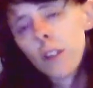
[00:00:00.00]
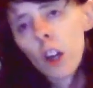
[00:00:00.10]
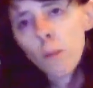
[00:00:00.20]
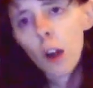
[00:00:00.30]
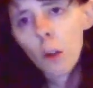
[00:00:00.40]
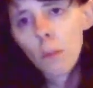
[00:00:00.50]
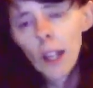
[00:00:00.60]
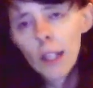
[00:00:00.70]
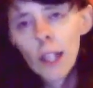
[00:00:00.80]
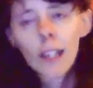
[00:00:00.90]
Thermo
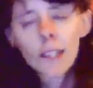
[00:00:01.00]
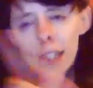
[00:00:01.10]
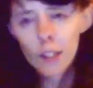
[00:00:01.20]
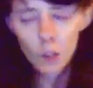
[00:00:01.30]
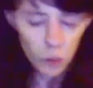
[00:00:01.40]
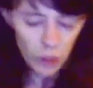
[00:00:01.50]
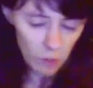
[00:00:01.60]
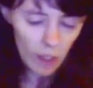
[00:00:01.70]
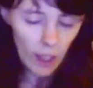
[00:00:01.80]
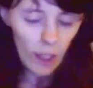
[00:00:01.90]
Man, as they called
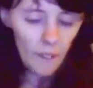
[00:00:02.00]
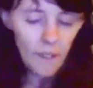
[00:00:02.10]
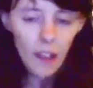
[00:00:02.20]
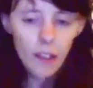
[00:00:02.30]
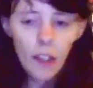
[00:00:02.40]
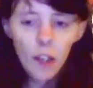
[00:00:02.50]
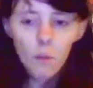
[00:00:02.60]
him, and then